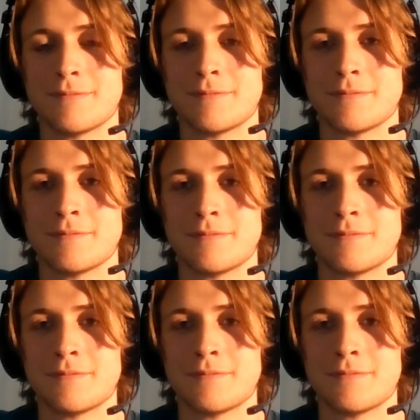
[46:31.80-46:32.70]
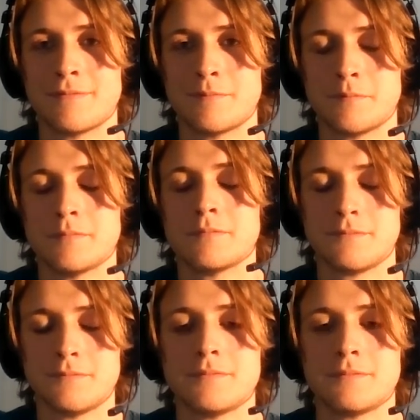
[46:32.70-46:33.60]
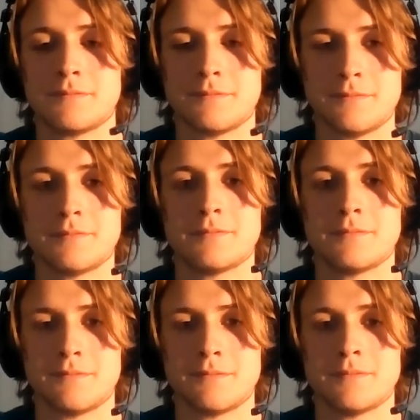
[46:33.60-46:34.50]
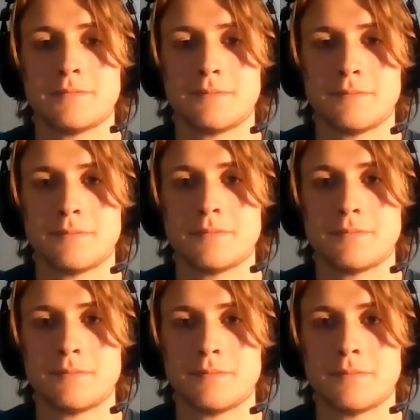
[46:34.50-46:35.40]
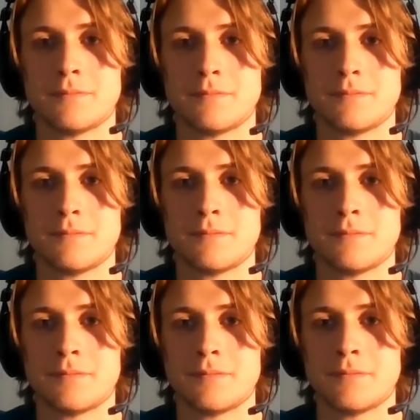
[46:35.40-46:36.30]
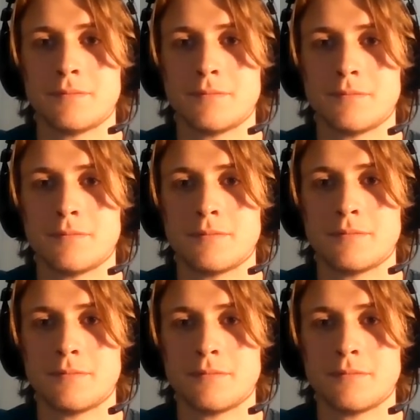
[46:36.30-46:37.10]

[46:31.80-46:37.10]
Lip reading: [no speech]